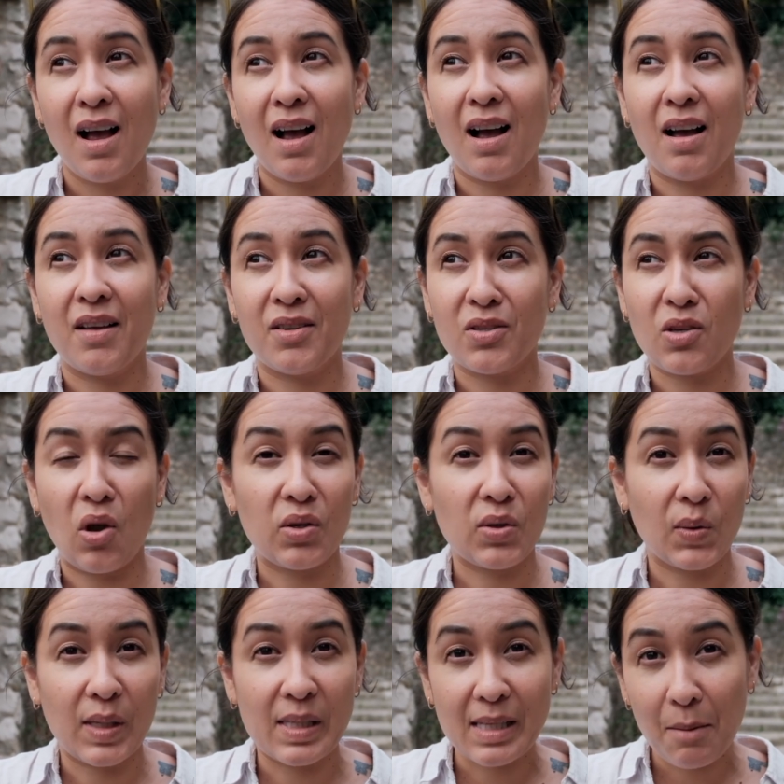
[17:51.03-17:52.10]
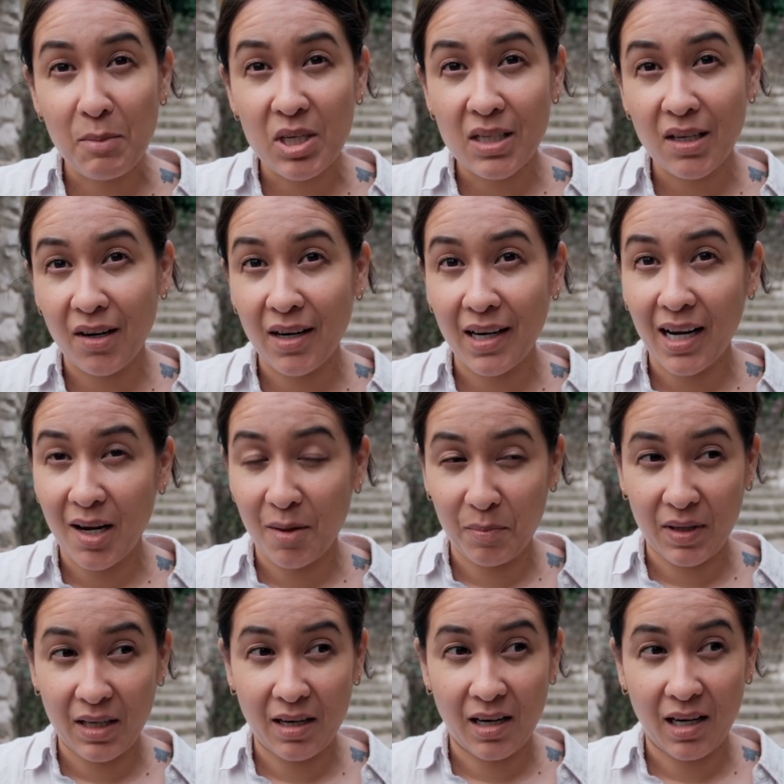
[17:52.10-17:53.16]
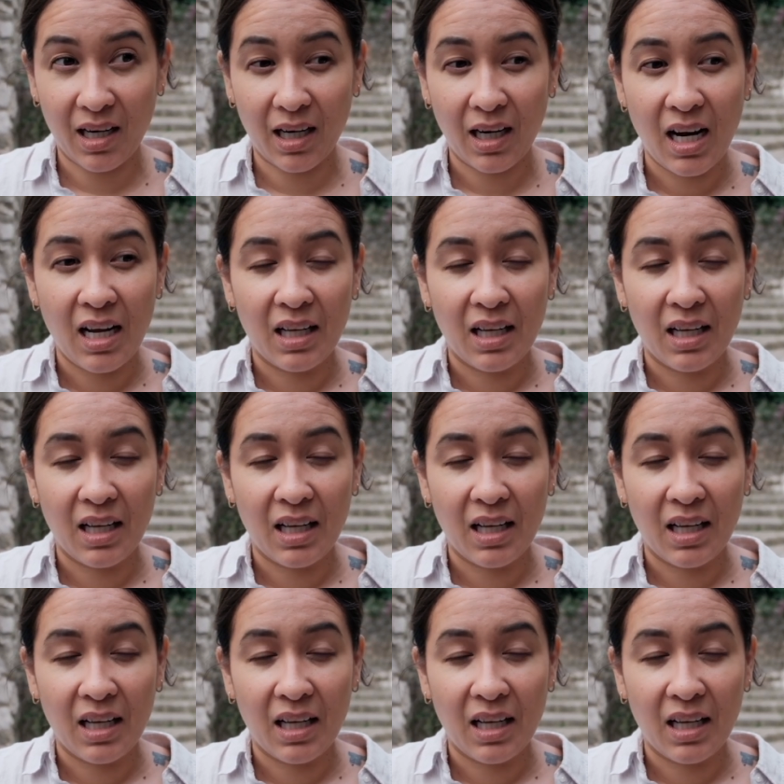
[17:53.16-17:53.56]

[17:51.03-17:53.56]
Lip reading: There's also a cemetery up there.